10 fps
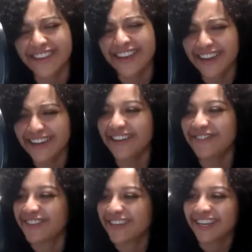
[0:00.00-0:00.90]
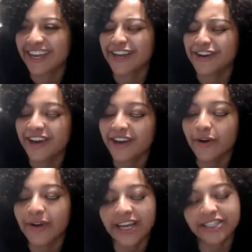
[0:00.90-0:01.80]
Yeah, definitely. And
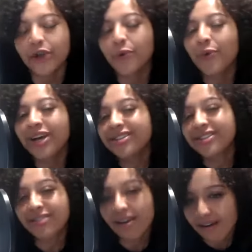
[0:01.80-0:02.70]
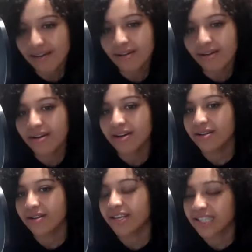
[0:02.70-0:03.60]
okay, so what song
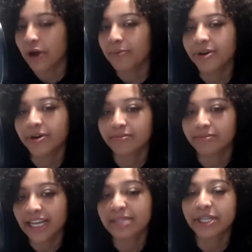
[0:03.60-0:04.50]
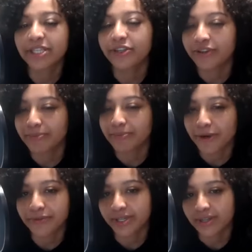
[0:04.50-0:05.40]
on this album like speaks to you the
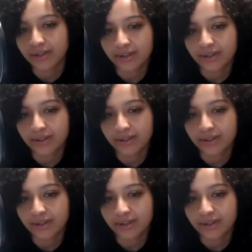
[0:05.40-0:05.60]
most?